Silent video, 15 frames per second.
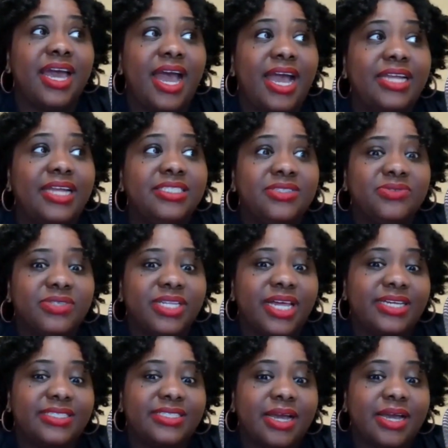I just
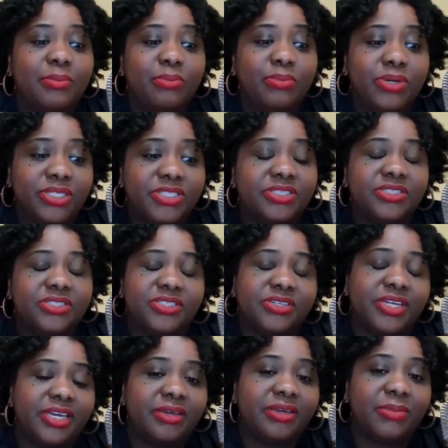realized I butchered your
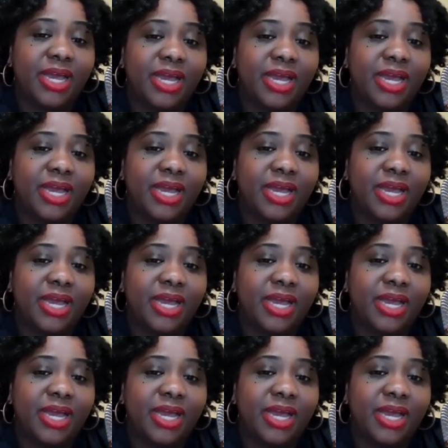name.